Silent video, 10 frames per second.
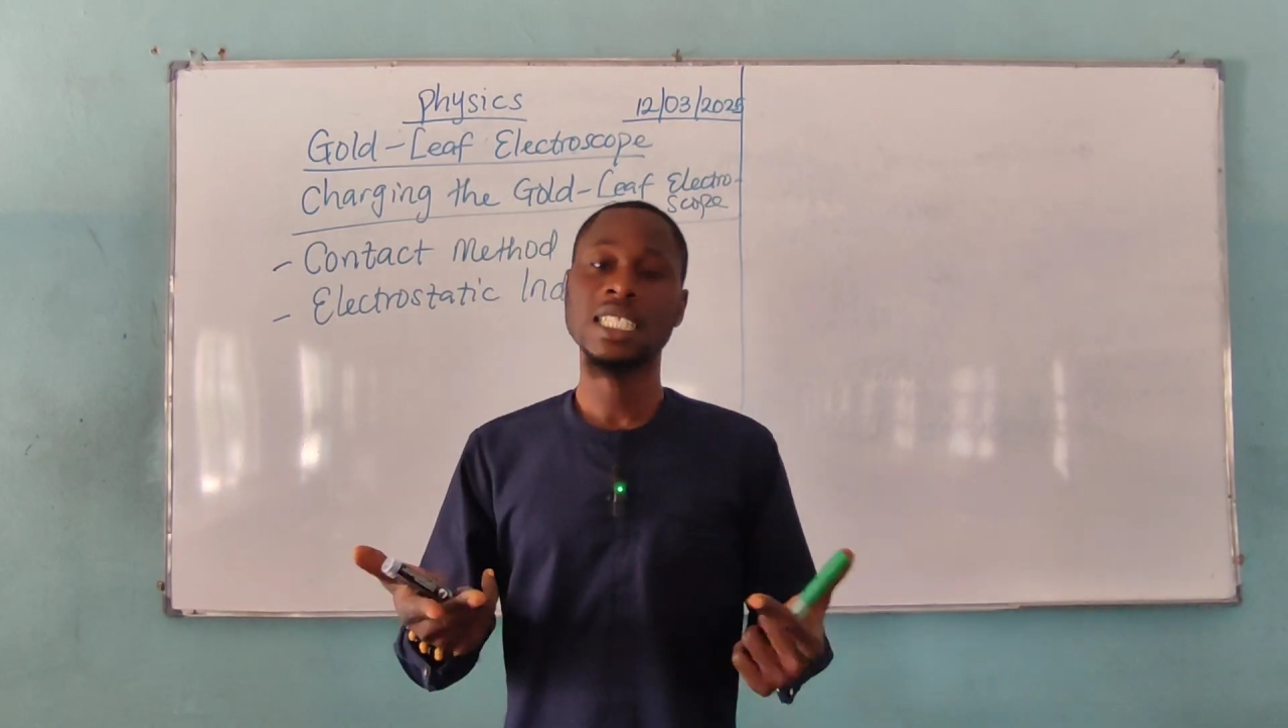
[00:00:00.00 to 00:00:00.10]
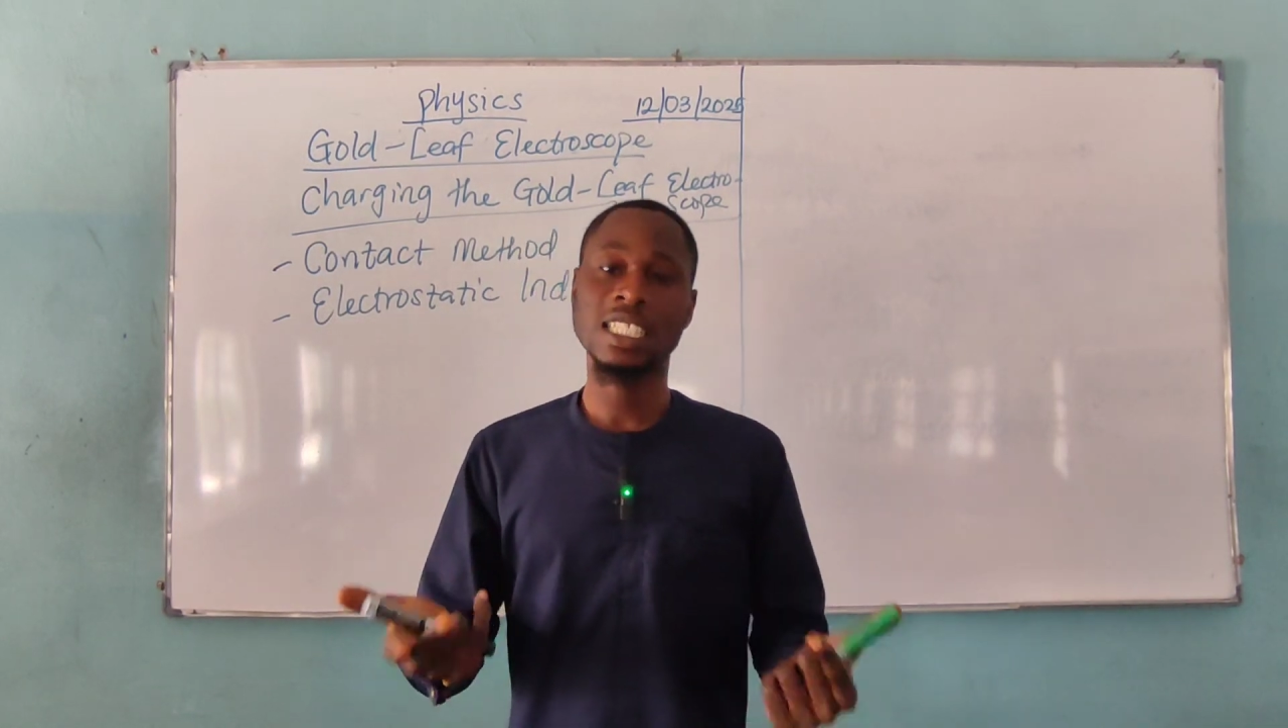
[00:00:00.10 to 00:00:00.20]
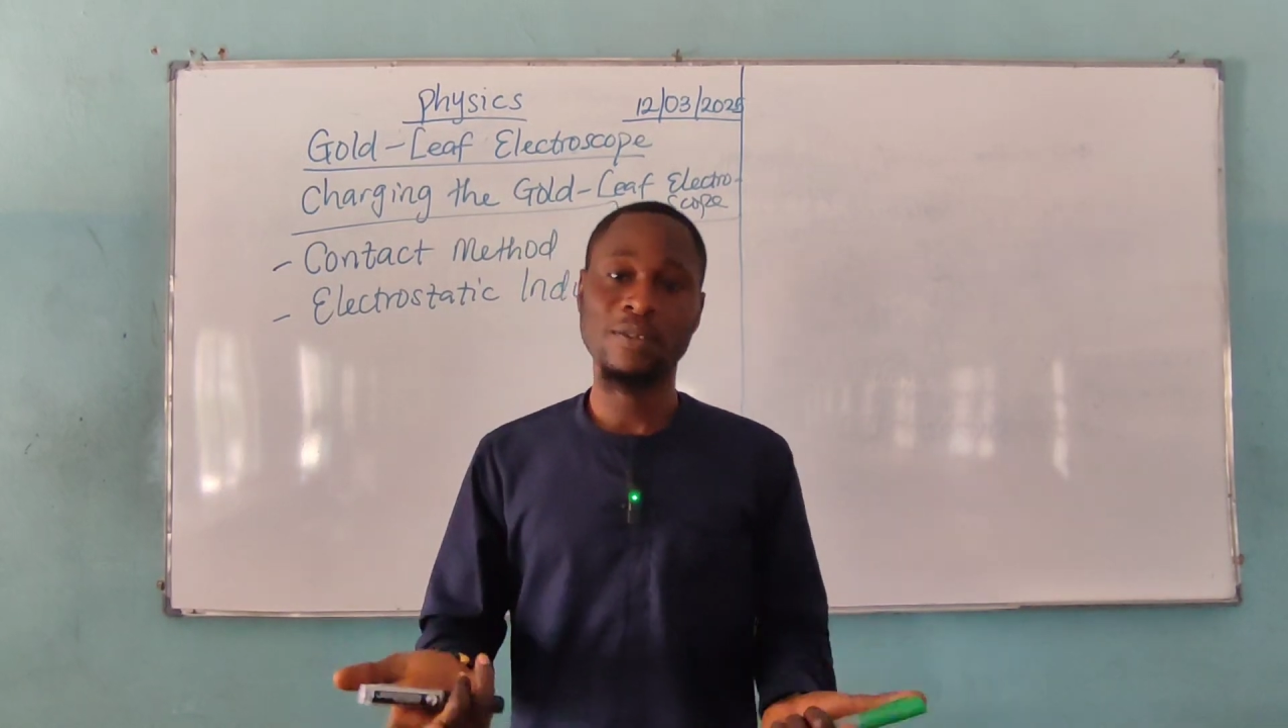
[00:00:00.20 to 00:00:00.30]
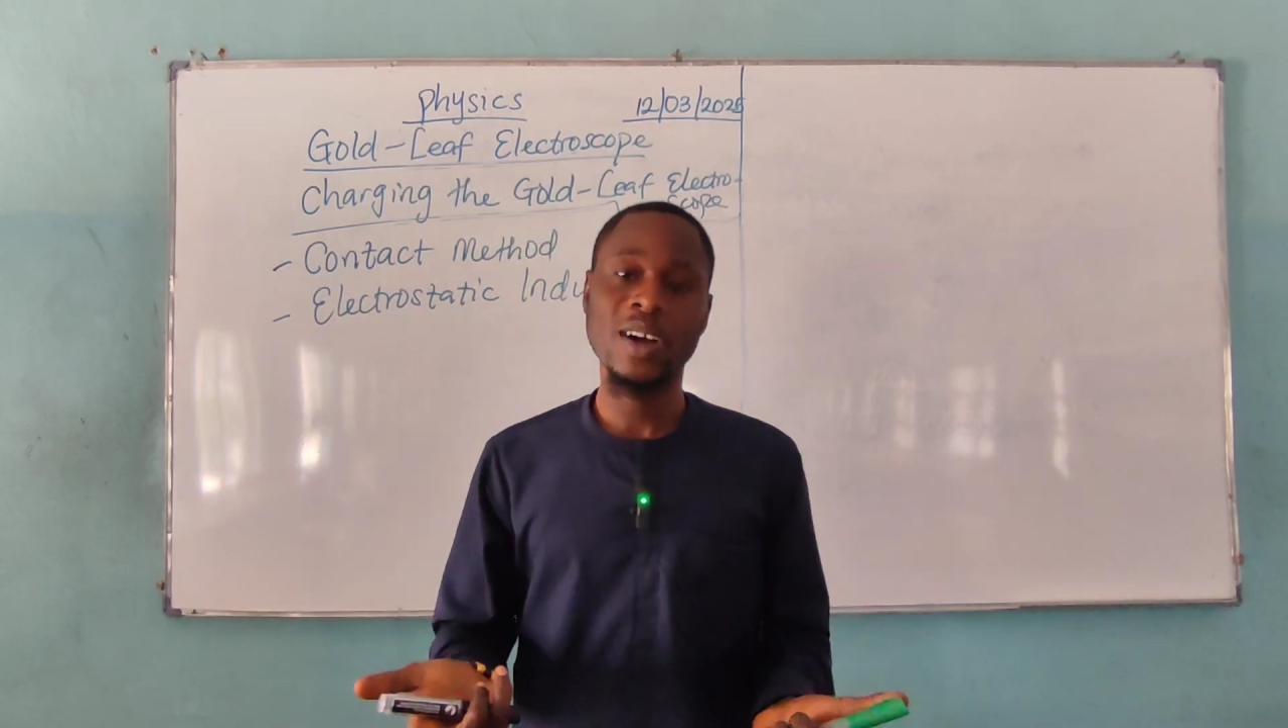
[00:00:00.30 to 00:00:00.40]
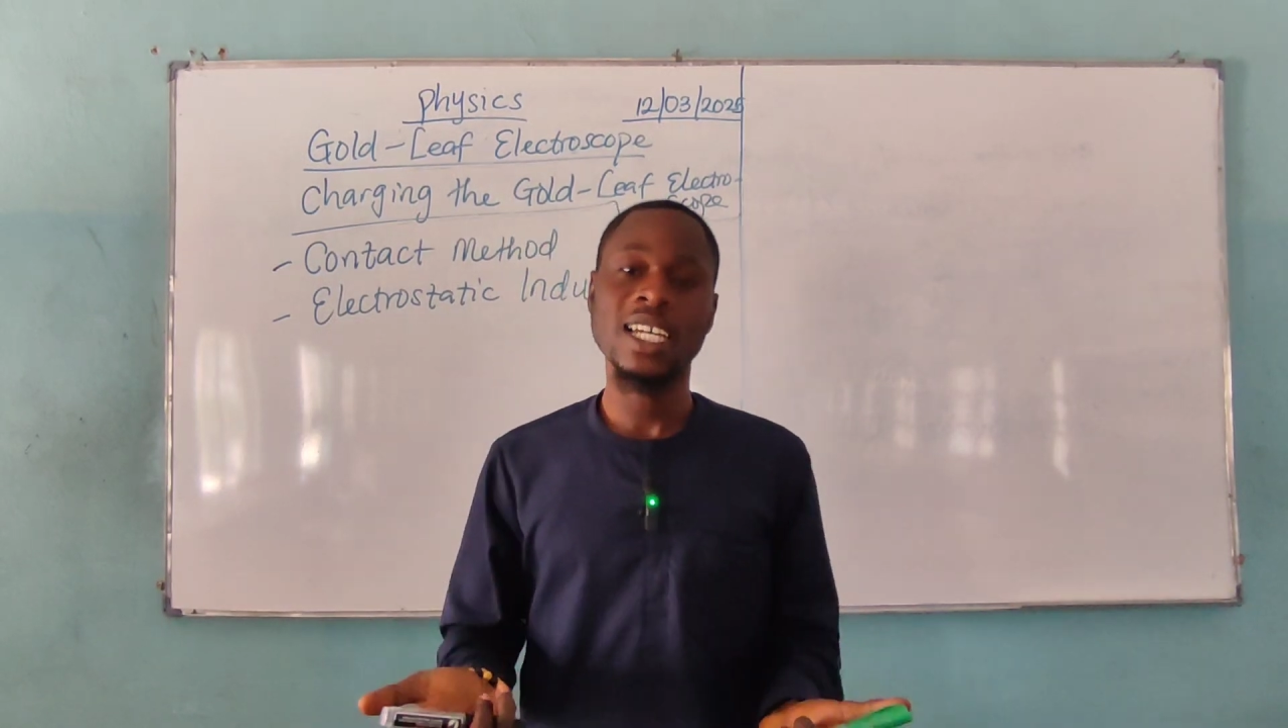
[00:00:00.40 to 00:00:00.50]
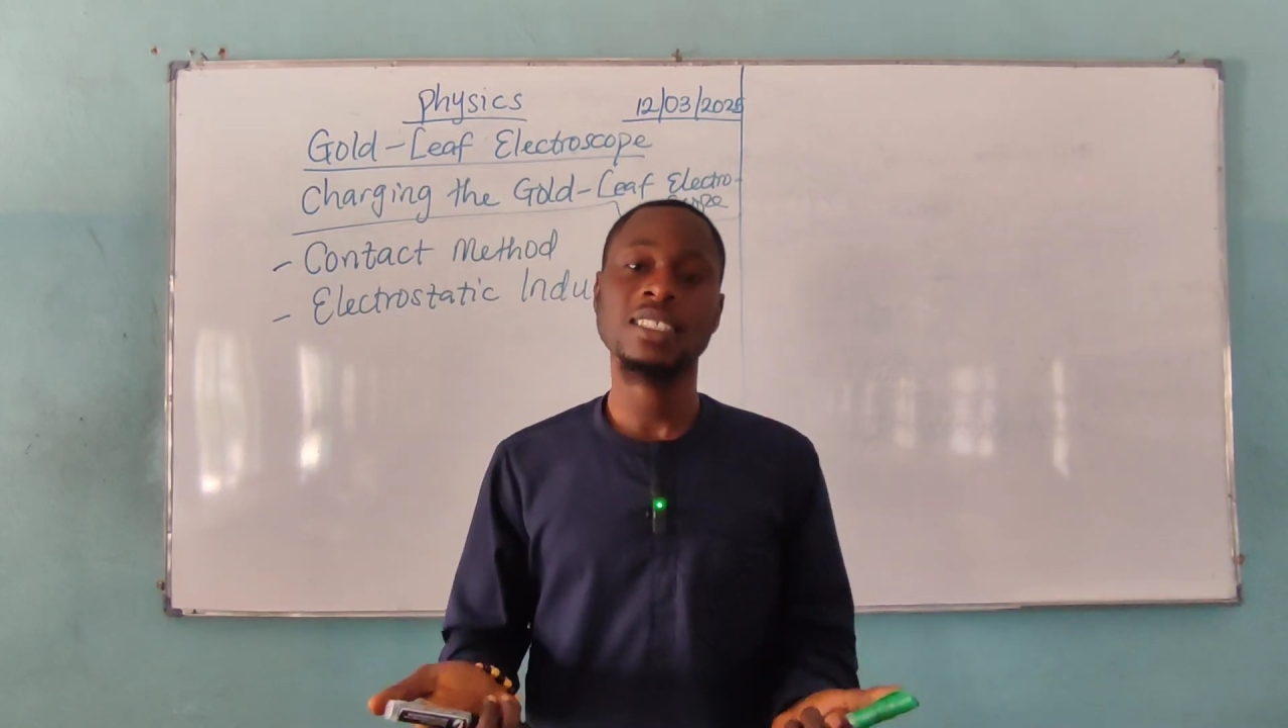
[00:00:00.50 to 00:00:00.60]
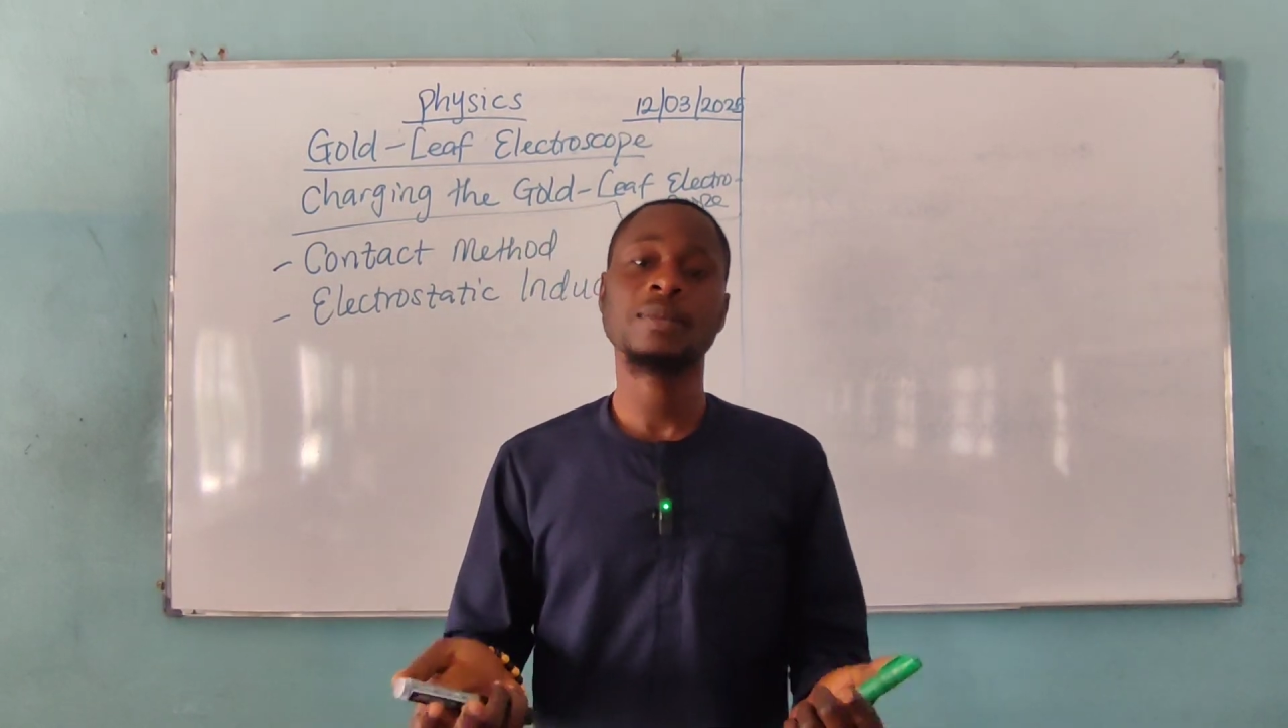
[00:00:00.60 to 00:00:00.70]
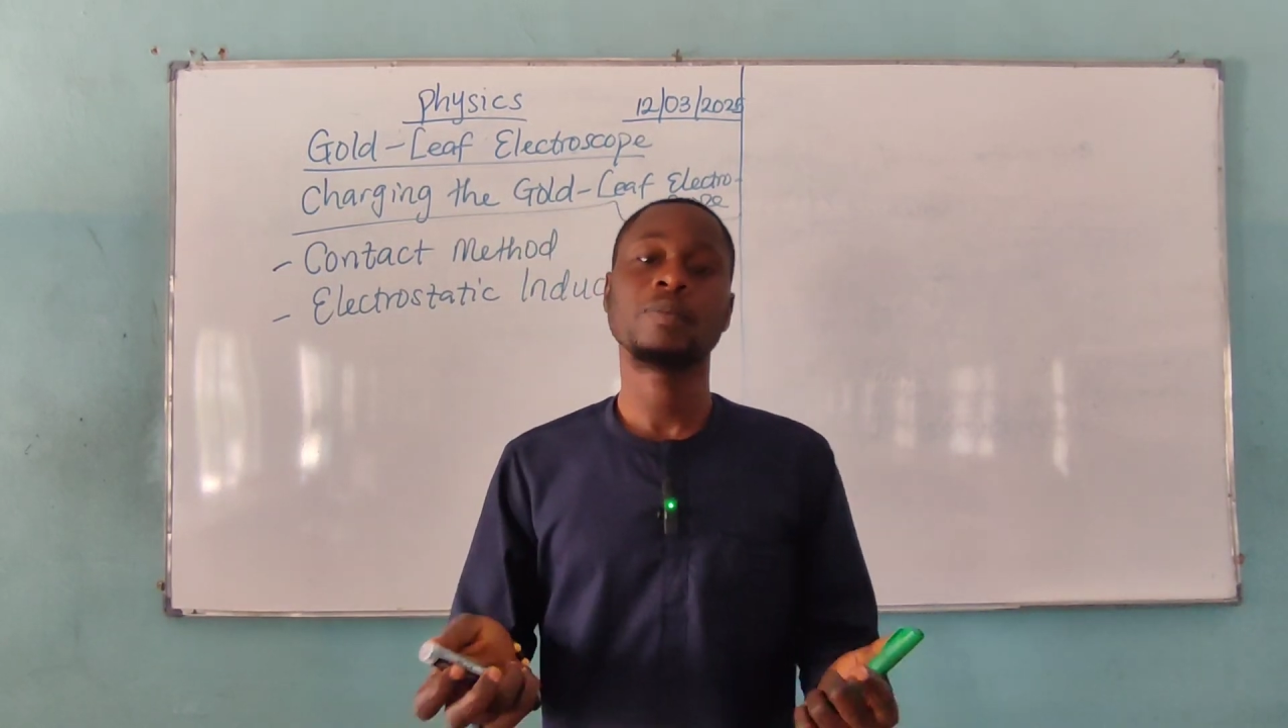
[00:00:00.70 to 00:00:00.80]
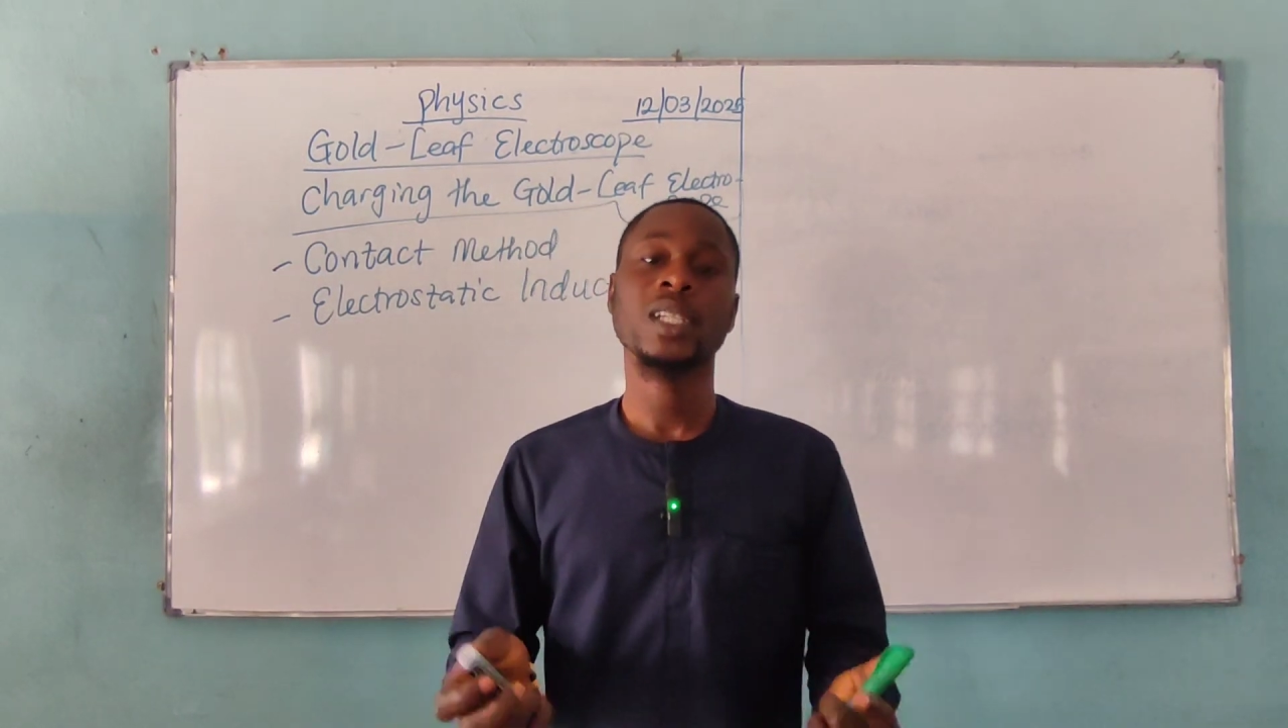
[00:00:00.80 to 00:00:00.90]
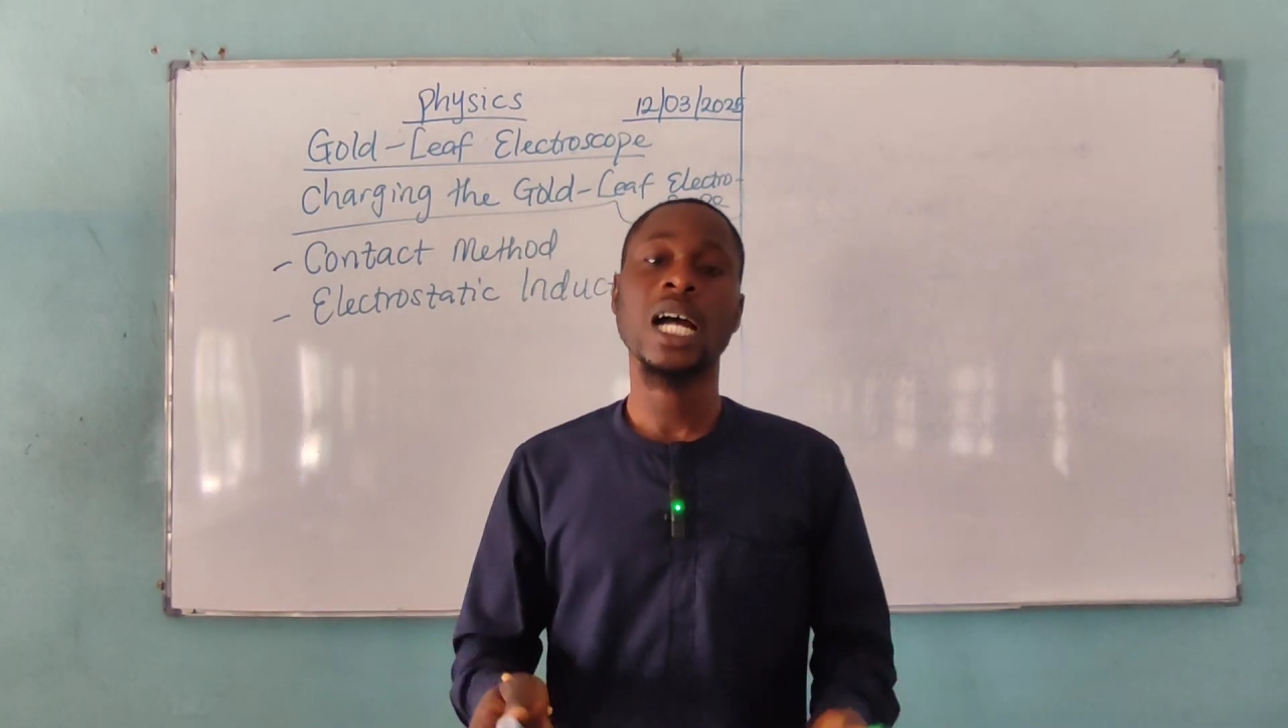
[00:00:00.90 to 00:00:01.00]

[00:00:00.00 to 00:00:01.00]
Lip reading: device.